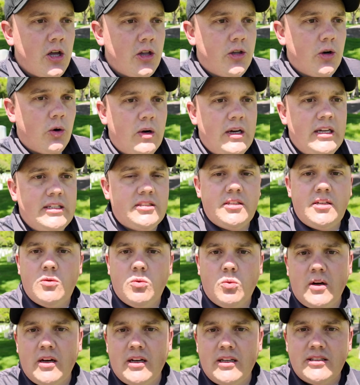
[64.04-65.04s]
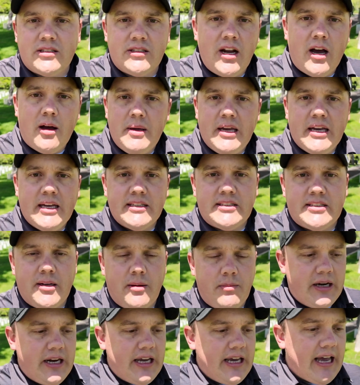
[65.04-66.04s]
The reason was not because
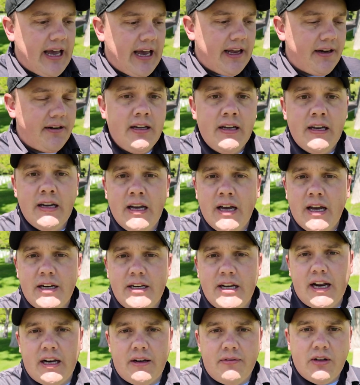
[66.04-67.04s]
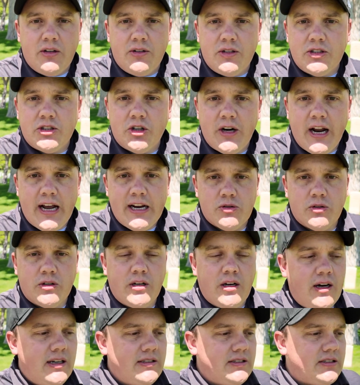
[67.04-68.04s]
somebody had died of illness or natural
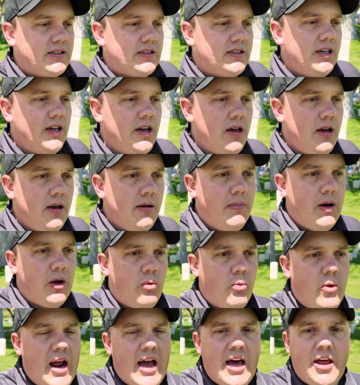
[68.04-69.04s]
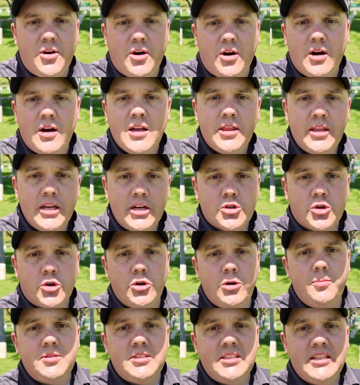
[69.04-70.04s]
causes, but rather the
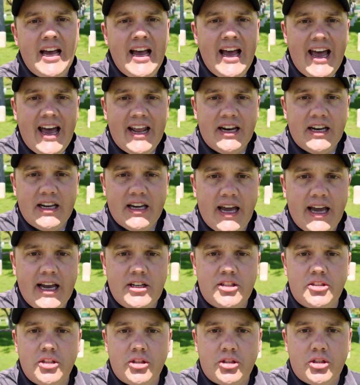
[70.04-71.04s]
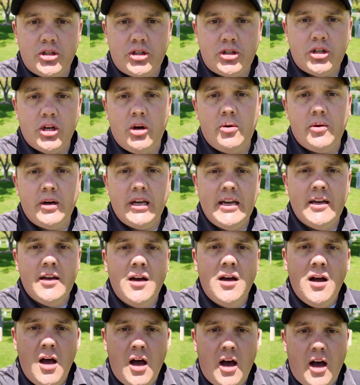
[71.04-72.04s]
troops had engaged the Shoshone
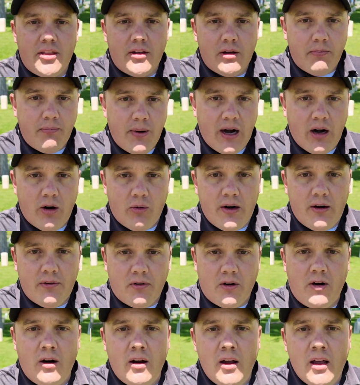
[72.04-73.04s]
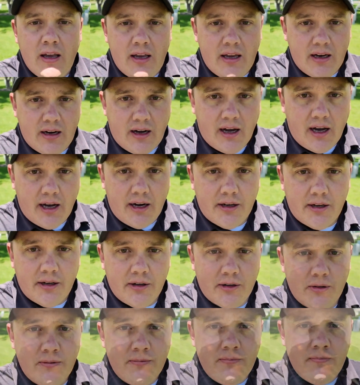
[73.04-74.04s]
on the Bear River in
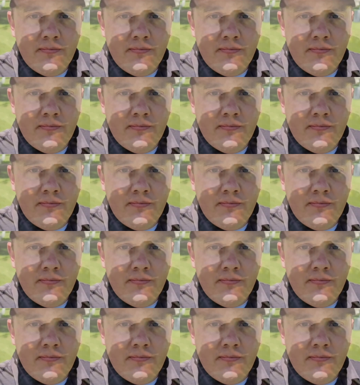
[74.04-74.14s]
Idaho.